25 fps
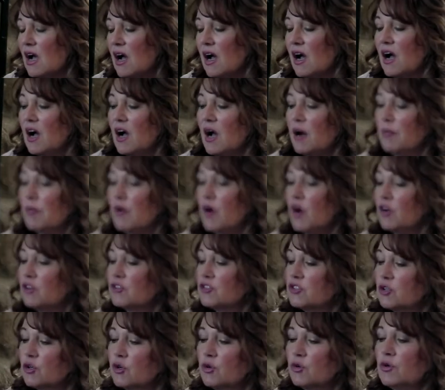
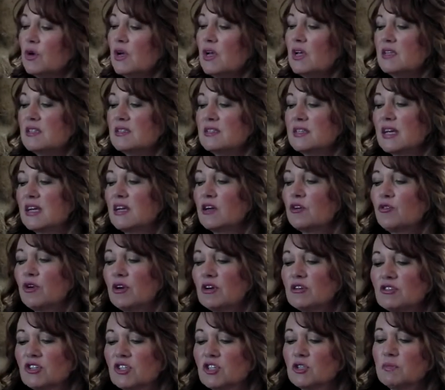Also, second
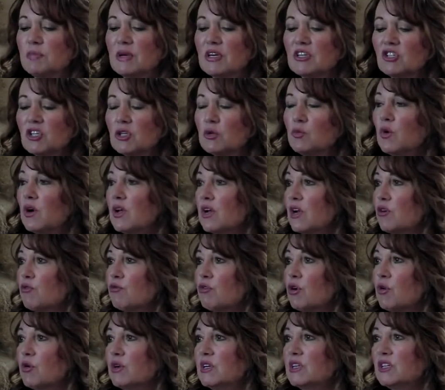graders especially want to
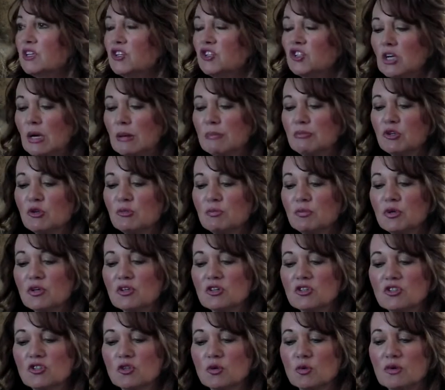grow into chapter
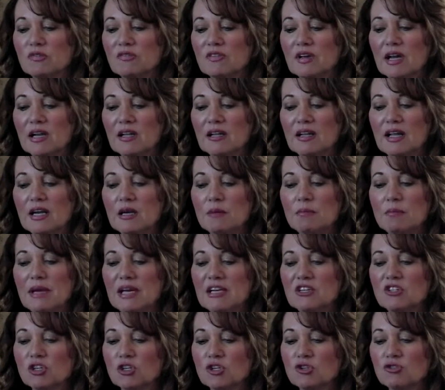books, so we've got a lot of
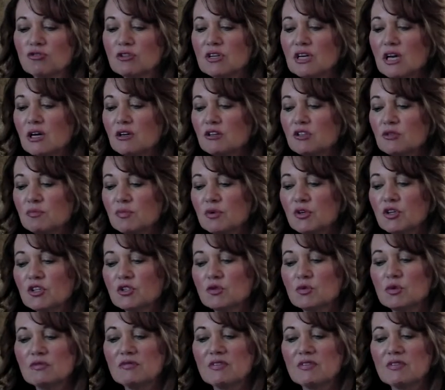Magic Treehouse books.